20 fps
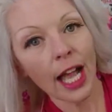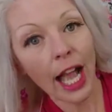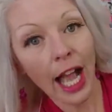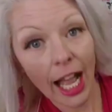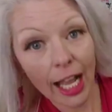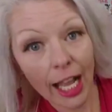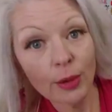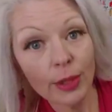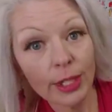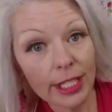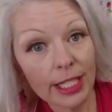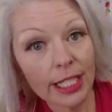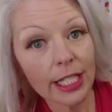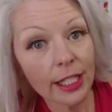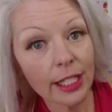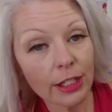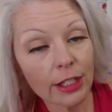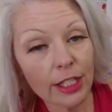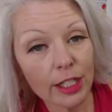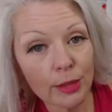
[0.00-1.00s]
I would
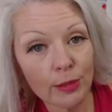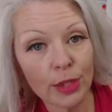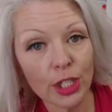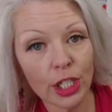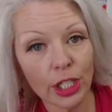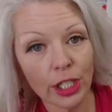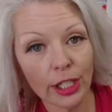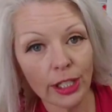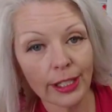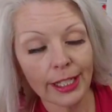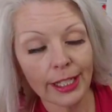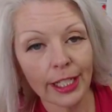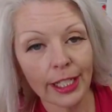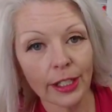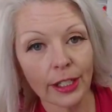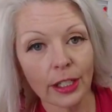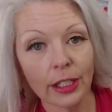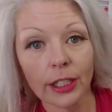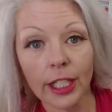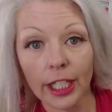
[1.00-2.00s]
see there's some sugar in
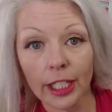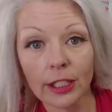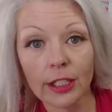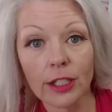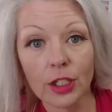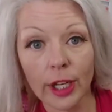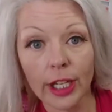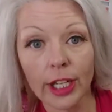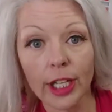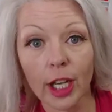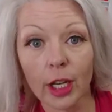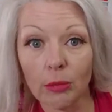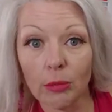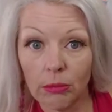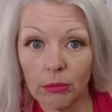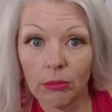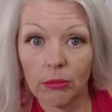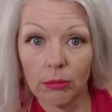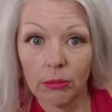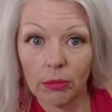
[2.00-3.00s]
here, like straight up